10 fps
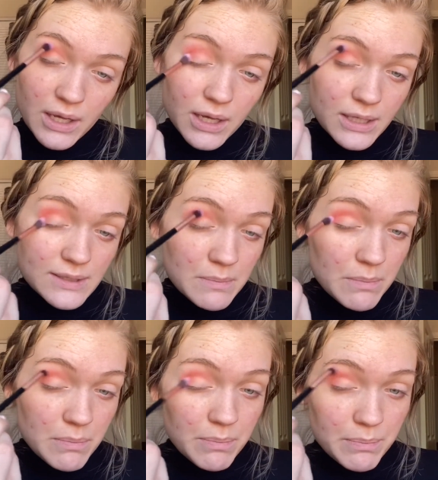it's
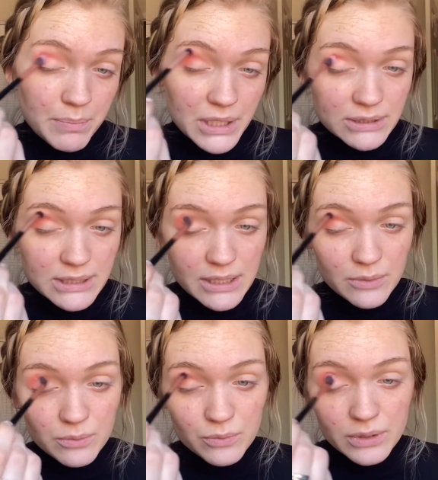
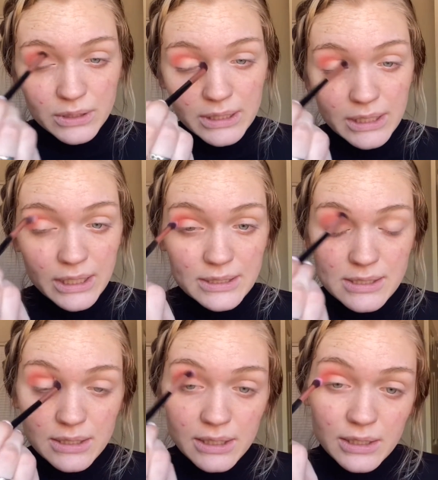building really
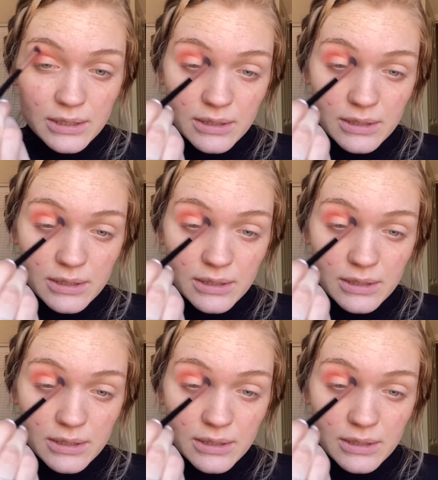nicely.